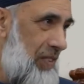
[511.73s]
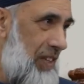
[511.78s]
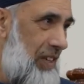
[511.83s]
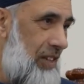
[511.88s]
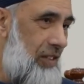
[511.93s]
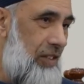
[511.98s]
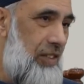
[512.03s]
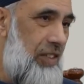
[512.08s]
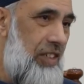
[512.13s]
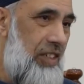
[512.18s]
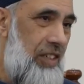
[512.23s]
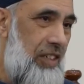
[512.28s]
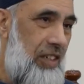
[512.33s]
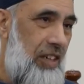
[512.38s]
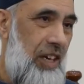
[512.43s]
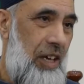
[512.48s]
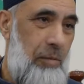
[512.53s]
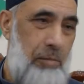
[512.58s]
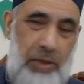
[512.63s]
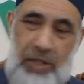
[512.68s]
You know, the
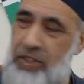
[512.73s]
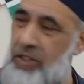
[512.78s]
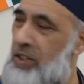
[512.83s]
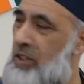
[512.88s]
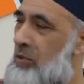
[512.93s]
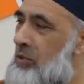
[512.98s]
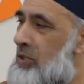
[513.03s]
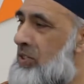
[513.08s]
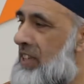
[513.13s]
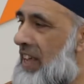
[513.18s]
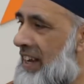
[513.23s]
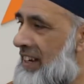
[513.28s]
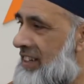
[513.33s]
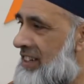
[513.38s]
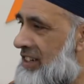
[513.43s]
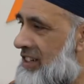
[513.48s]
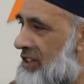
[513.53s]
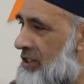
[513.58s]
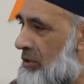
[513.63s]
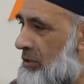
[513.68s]
person who sacked
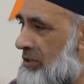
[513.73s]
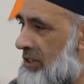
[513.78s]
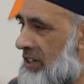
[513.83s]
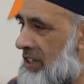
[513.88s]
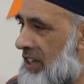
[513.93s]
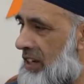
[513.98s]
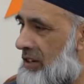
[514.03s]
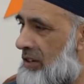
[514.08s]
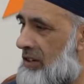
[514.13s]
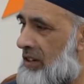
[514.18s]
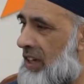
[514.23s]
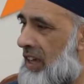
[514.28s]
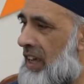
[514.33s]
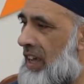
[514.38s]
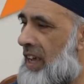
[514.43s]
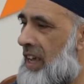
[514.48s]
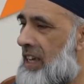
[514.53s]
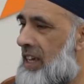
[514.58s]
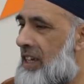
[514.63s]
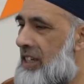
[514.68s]
her told her, okay, look,
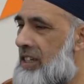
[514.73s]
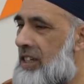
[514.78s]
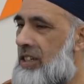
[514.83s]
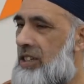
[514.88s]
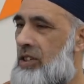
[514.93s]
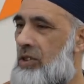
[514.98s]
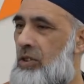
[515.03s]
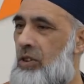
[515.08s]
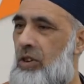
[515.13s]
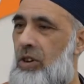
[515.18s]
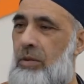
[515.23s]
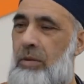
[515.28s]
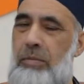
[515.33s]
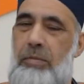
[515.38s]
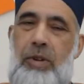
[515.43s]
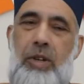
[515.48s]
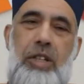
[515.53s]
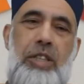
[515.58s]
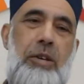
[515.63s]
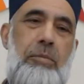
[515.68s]

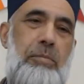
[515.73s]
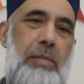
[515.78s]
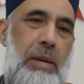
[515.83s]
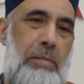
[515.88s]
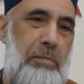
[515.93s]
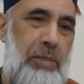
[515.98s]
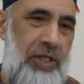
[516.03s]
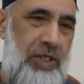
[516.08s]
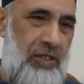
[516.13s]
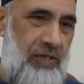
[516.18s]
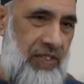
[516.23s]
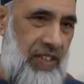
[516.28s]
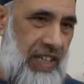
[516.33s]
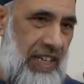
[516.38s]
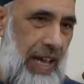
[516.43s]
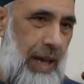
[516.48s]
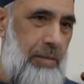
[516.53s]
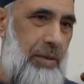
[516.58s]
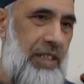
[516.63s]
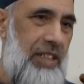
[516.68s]
your other members of the
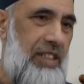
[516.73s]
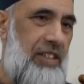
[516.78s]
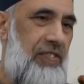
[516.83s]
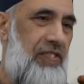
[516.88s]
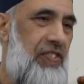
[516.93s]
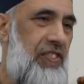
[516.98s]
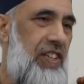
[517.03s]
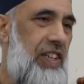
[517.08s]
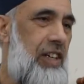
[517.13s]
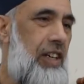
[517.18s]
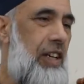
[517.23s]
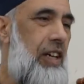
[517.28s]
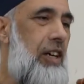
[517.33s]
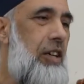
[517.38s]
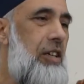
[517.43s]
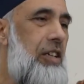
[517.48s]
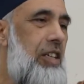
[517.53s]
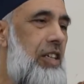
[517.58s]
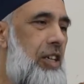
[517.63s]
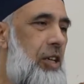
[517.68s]
cabinet feel
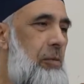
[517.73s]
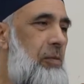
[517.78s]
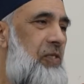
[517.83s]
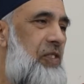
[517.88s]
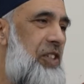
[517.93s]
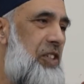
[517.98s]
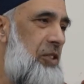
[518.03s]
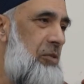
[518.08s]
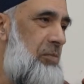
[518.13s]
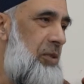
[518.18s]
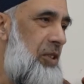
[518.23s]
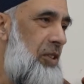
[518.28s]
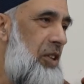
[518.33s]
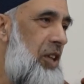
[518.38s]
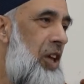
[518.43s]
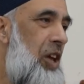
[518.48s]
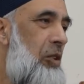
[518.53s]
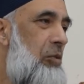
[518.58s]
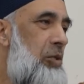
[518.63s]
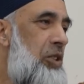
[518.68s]

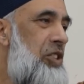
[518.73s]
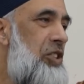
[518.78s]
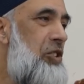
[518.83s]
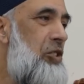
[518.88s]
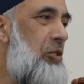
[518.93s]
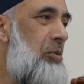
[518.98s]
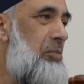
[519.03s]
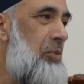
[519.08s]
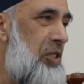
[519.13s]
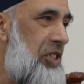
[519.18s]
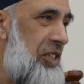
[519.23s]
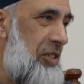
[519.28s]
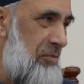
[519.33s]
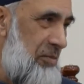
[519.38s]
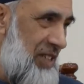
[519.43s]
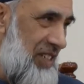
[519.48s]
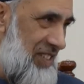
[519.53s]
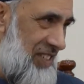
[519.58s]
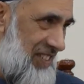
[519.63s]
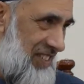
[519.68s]
uncomfortable with your
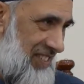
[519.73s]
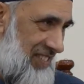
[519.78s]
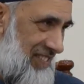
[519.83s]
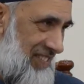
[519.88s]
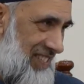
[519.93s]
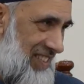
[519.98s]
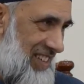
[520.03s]
Muslimness.